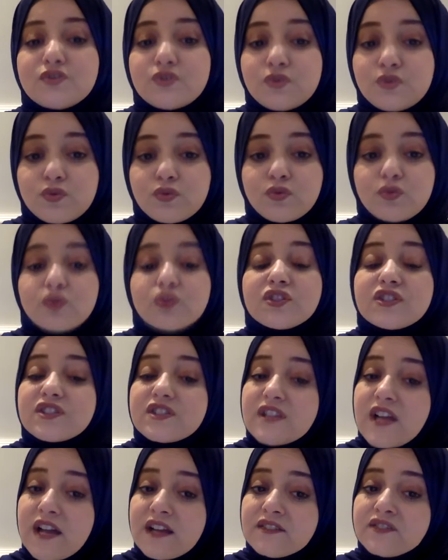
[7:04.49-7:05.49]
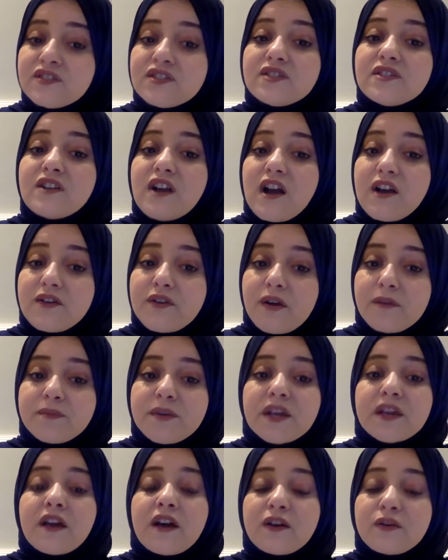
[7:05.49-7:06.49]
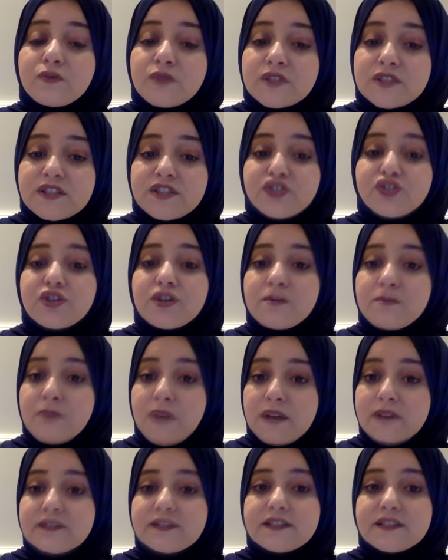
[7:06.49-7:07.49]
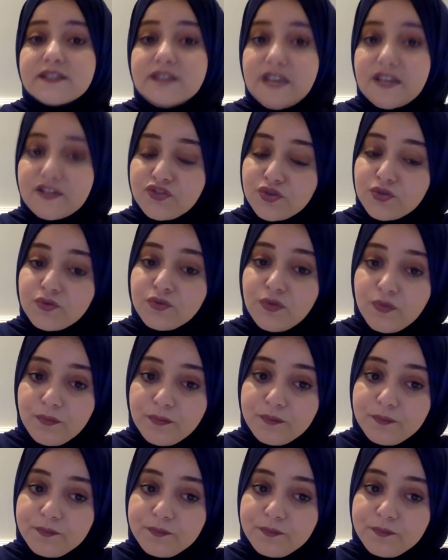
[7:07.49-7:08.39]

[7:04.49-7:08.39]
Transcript: to standard Arabic acquisition by this age group.